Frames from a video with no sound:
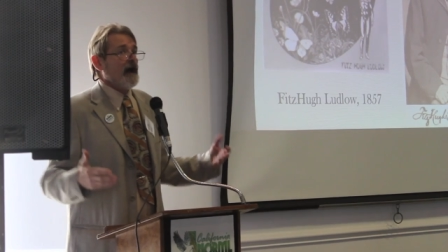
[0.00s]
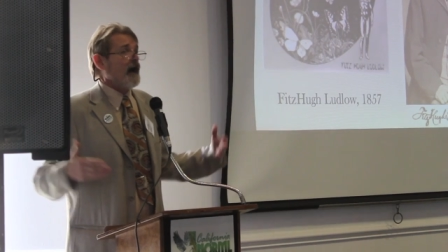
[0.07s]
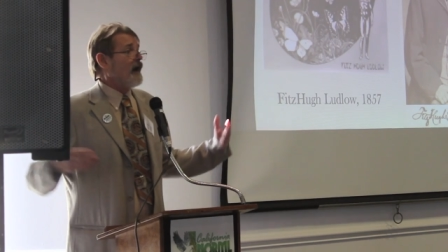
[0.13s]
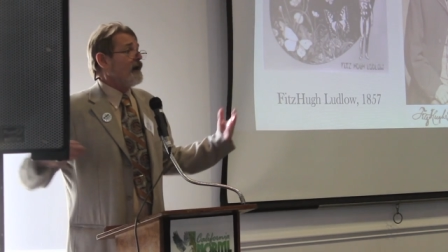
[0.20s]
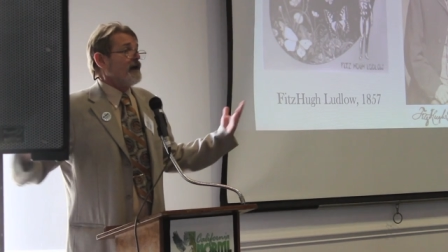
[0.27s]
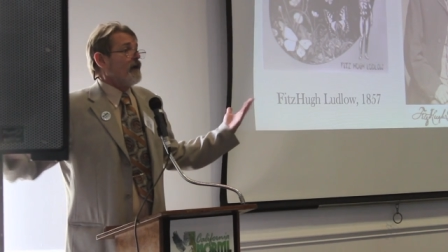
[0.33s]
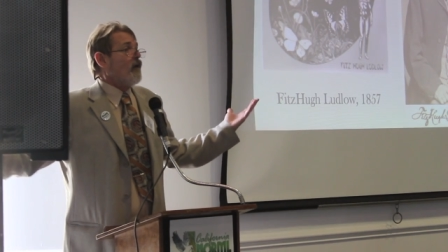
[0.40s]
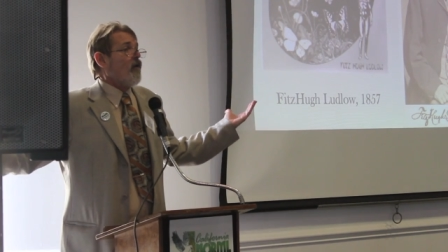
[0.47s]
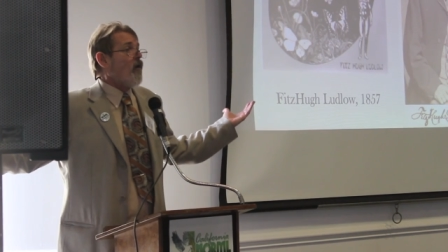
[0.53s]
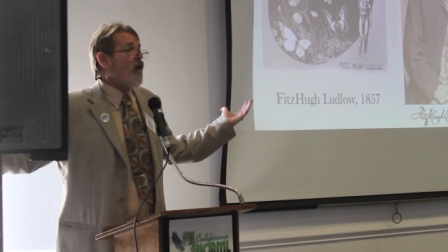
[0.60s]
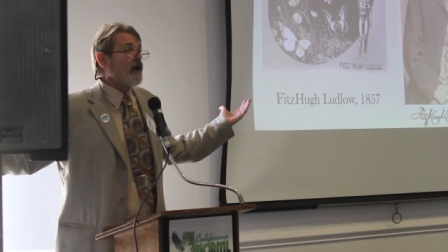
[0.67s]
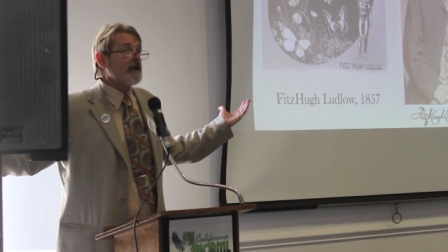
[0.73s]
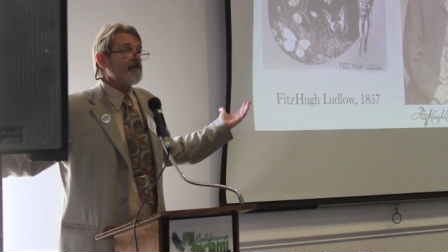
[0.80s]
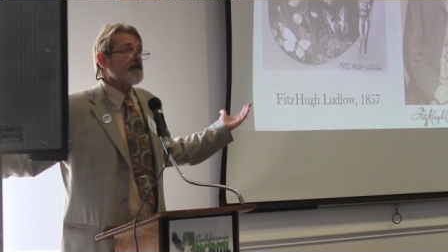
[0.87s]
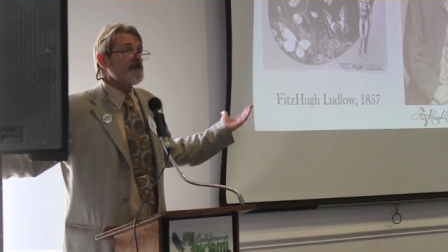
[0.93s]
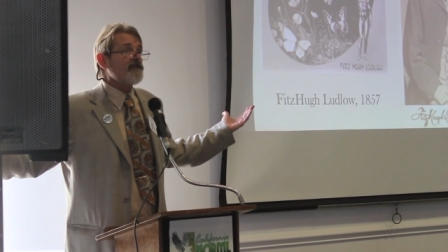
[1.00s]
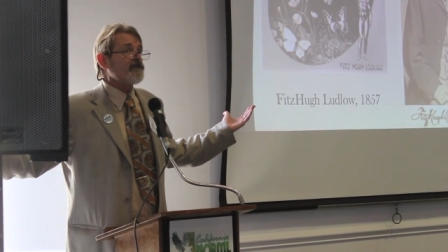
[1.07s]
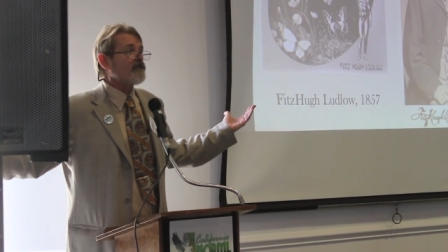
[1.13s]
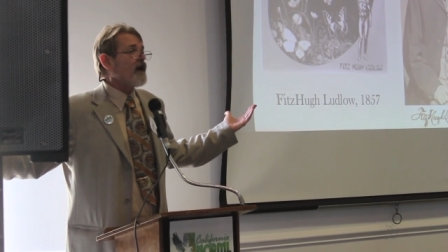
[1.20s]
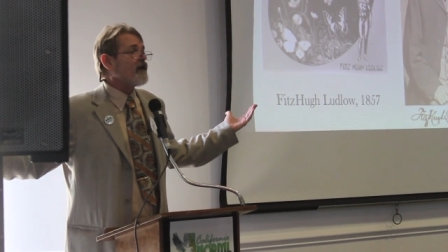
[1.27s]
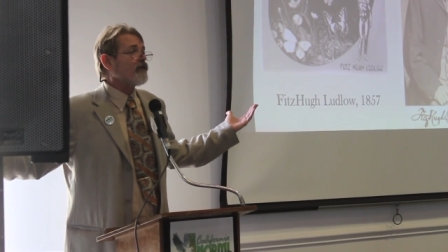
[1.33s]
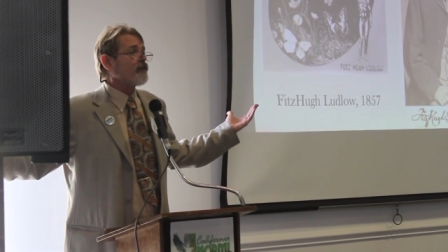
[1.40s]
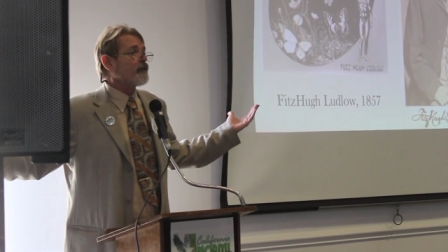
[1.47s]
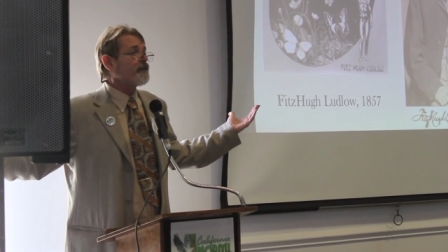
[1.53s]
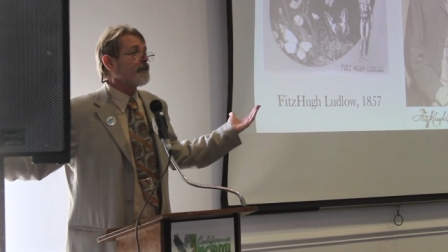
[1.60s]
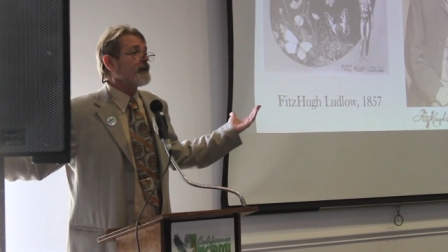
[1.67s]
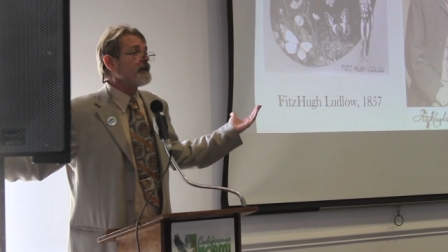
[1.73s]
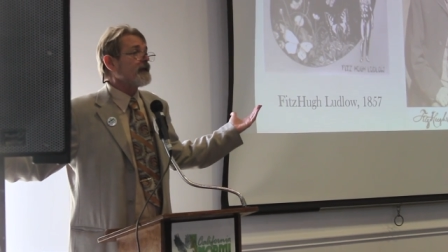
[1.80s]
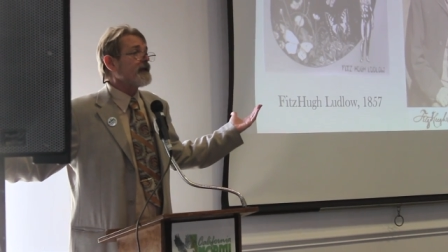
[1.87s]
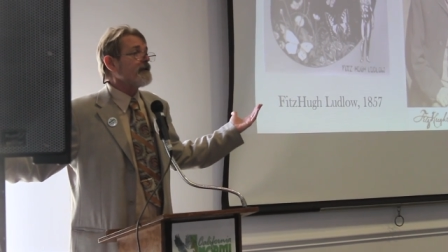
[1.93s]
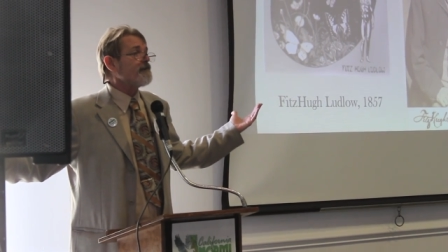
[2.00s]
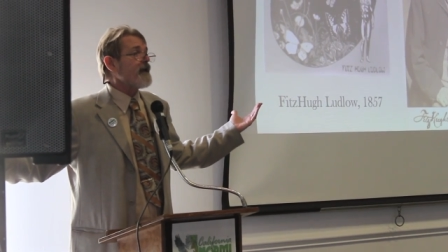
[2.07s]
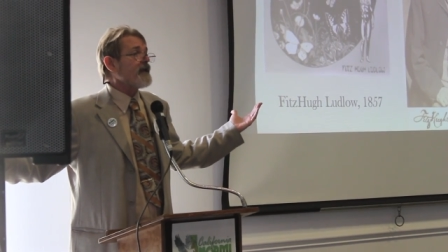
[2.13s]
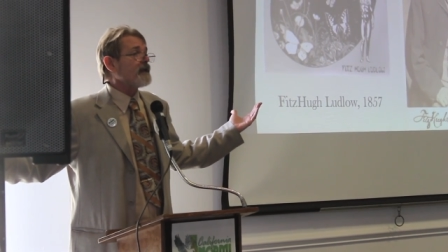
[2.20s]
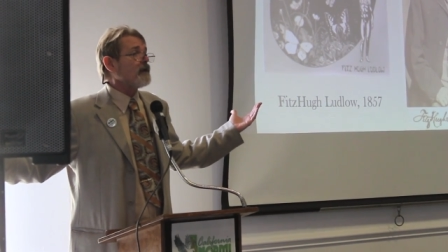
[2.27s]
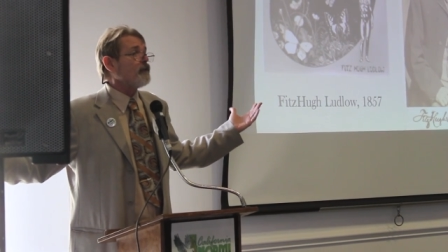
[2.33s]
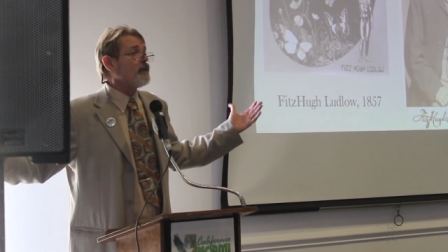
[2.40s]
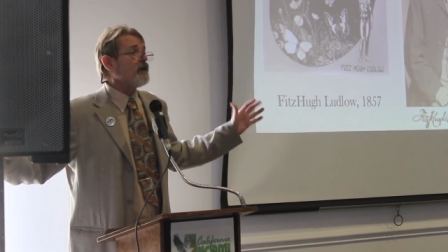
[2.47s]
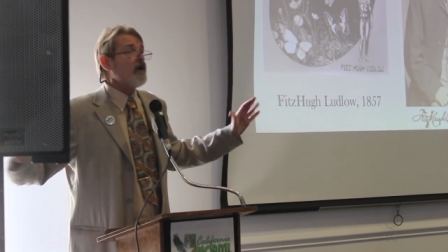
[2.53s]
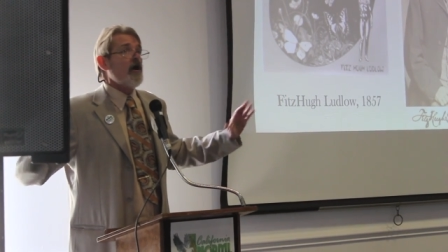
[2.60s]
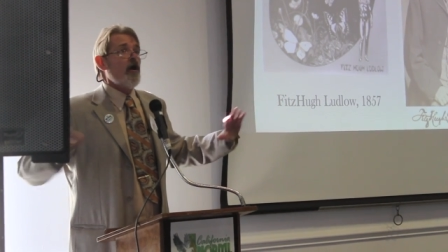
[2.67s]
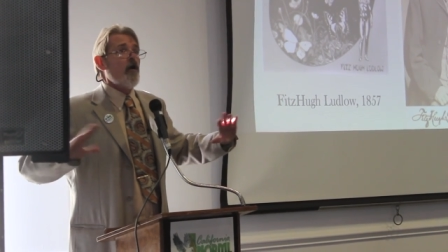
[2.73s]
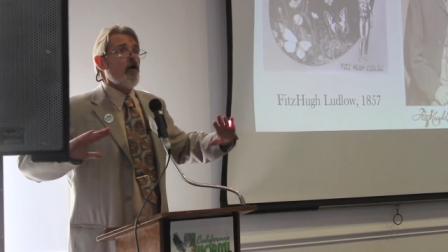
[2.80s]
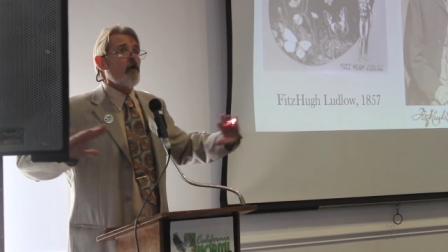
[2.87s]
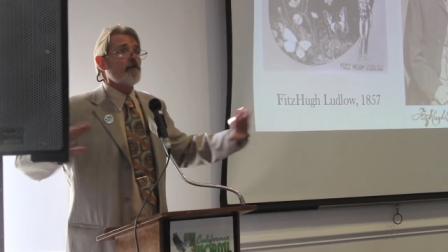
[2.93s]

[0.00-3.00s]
all of these drugs were freely available